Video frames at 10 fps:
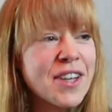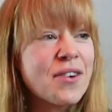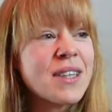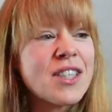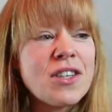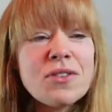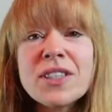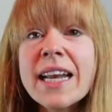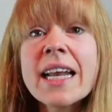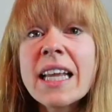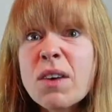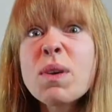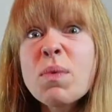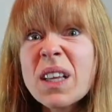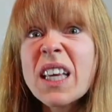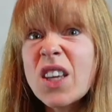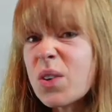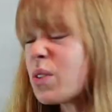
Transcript: you know, and to use it. And like, we really